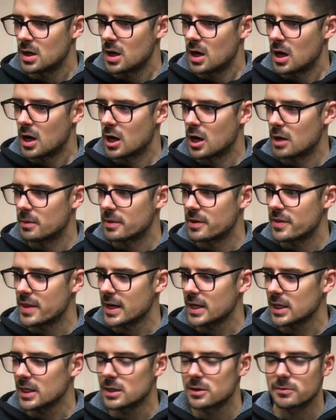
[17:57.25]
And
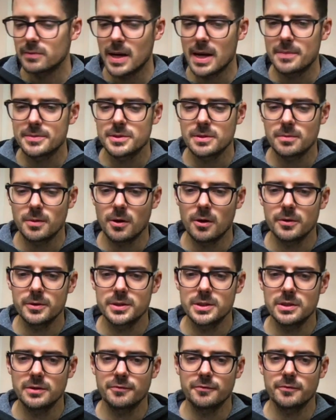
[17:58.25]
that kind of wraps up all the
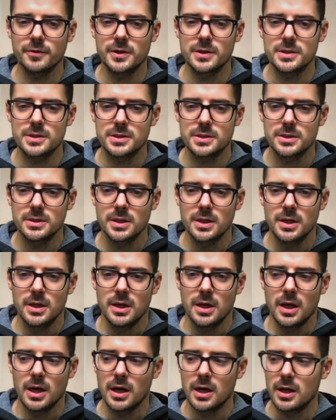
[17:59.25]
different
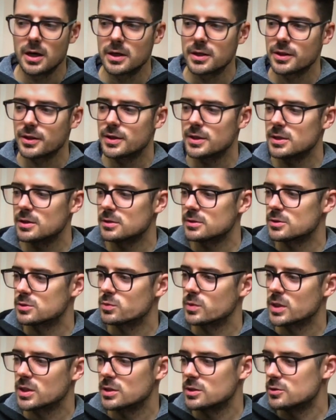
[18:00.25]
things
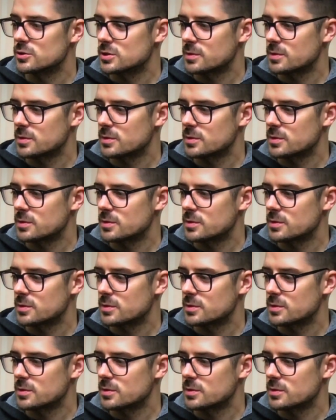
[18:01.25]
we can use to